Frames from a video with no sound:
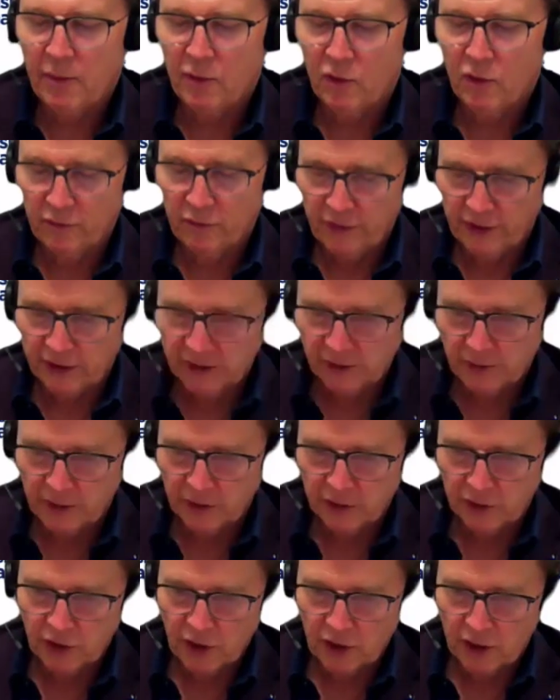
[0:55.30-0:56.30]
capital investment
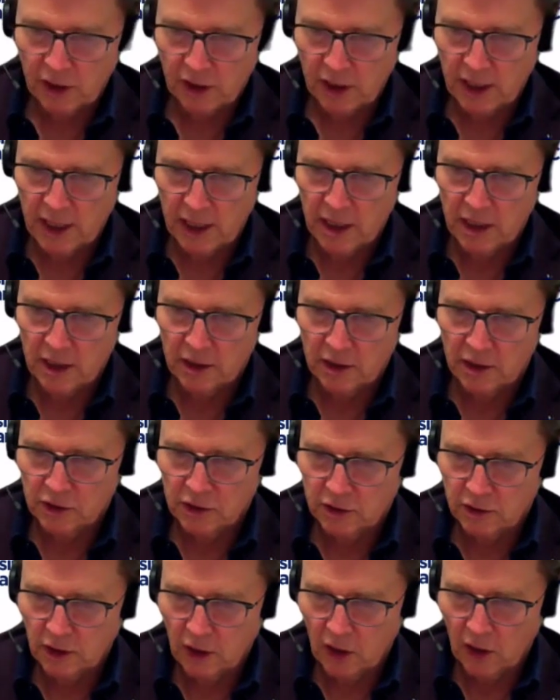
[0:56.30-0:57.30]
is certainly
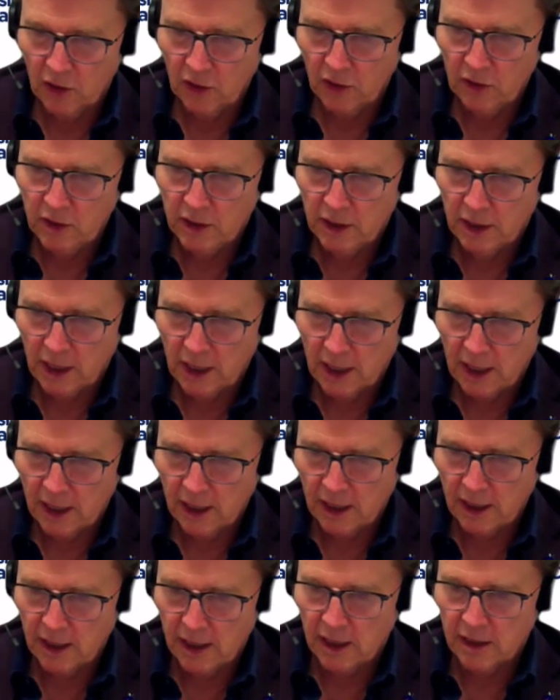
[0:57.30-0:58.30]
slowed.
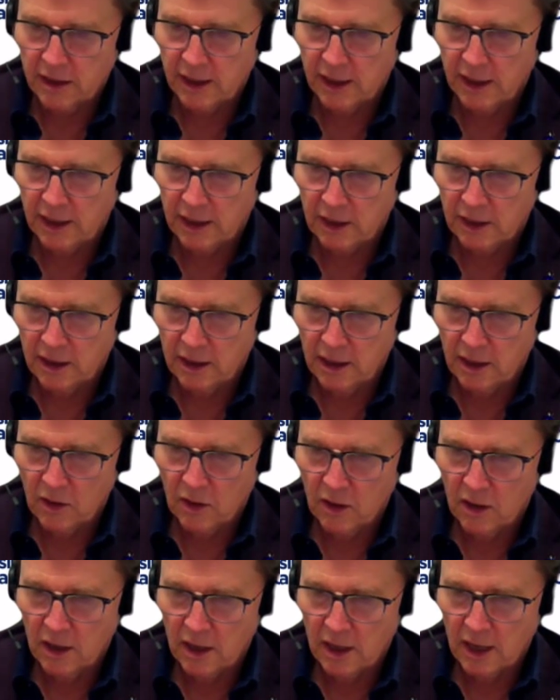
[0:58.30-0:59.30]
I think
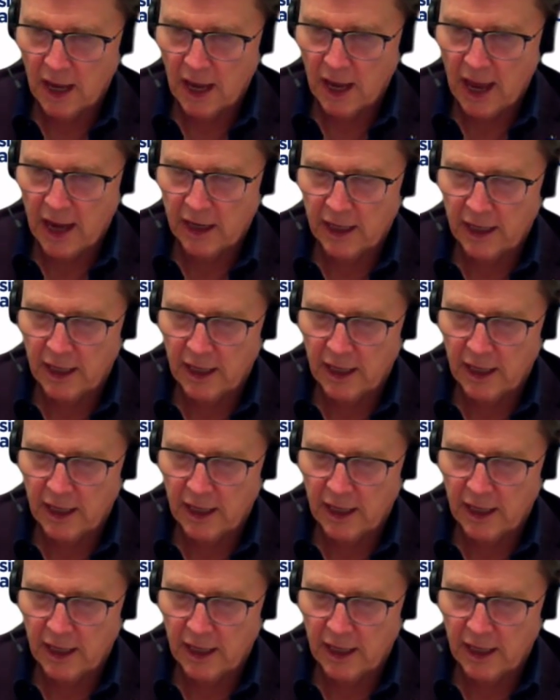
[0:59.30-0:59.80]
at